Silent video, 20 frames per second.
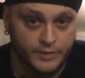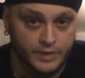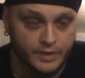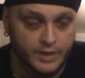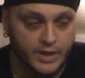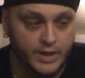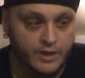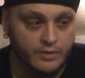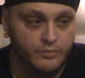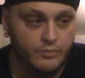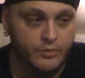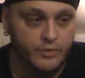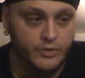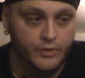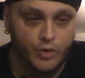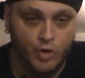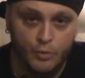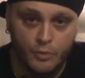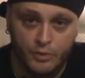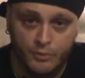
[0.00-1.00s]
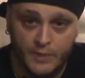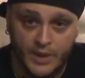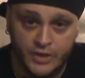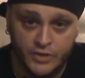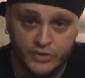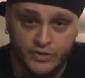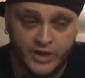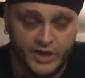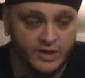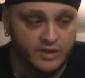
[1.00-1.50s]
Okay, you know the
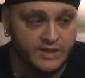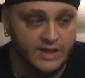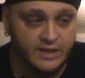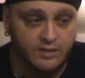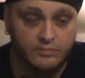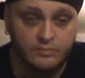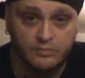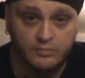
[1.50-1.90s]
major scale now.